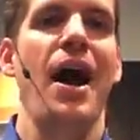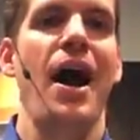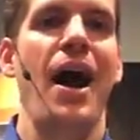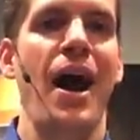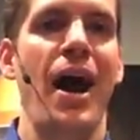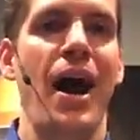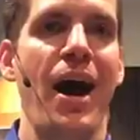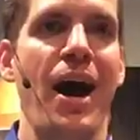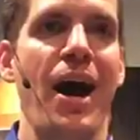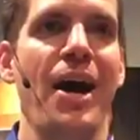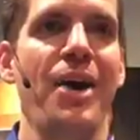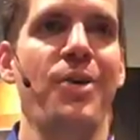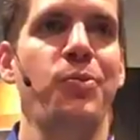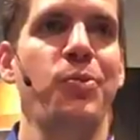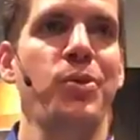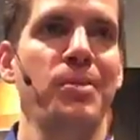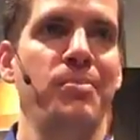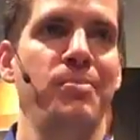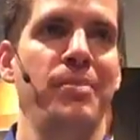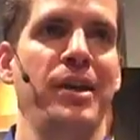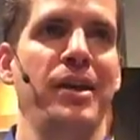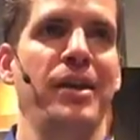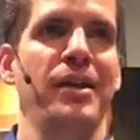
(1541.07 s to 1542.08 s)
I
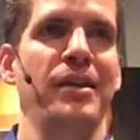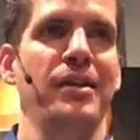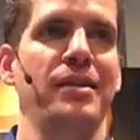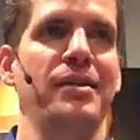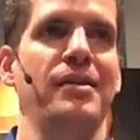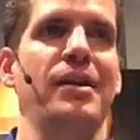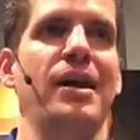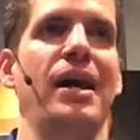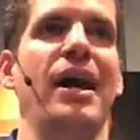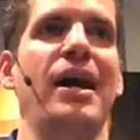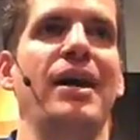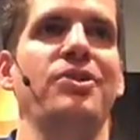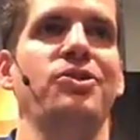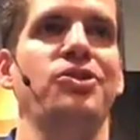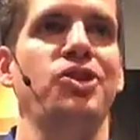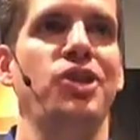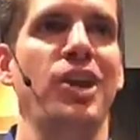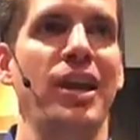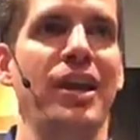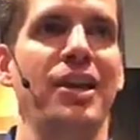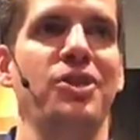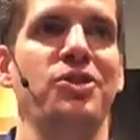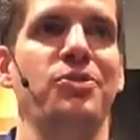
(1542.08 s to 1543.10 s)
repent. I
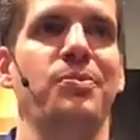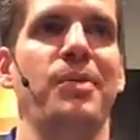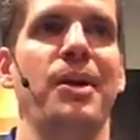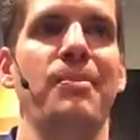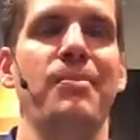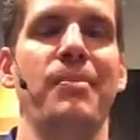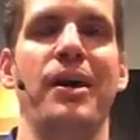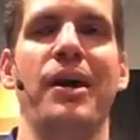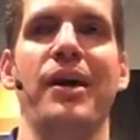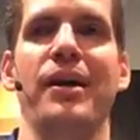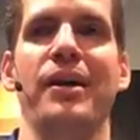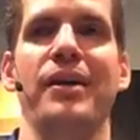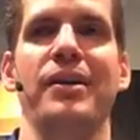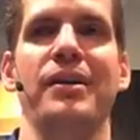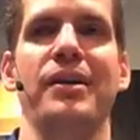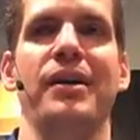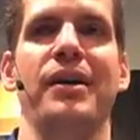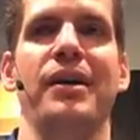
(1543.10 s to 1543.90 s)
change my mind.